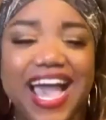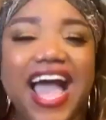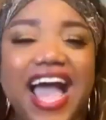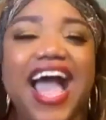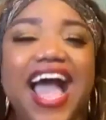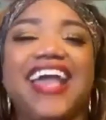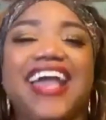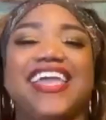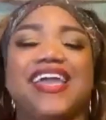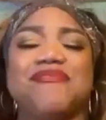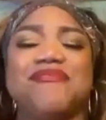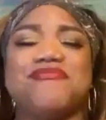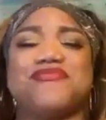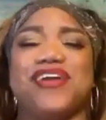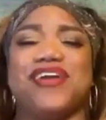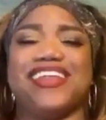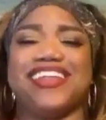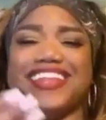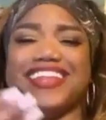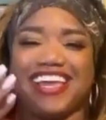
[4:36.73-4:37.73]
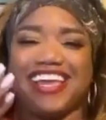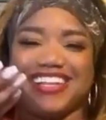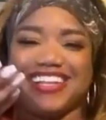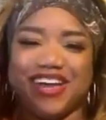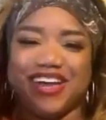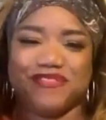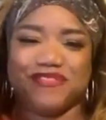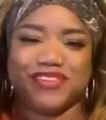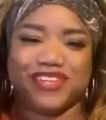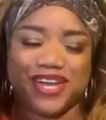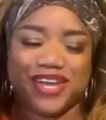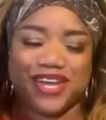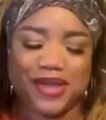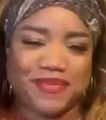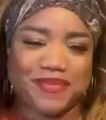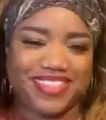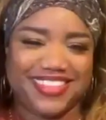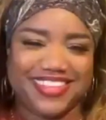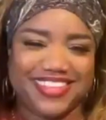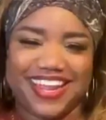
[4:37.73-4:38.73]
I kept trying to like level
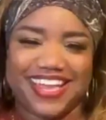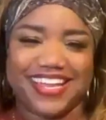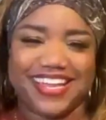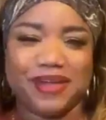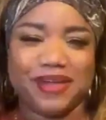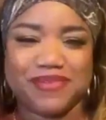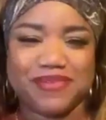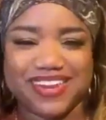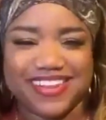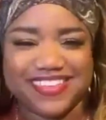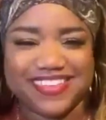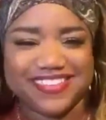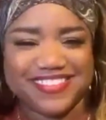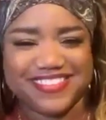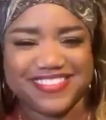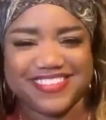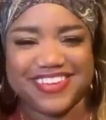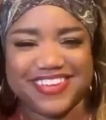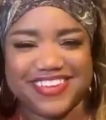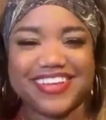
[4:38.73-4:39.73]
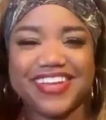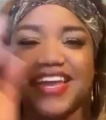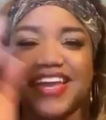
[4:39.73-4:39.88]
up and then I kept getting stuck.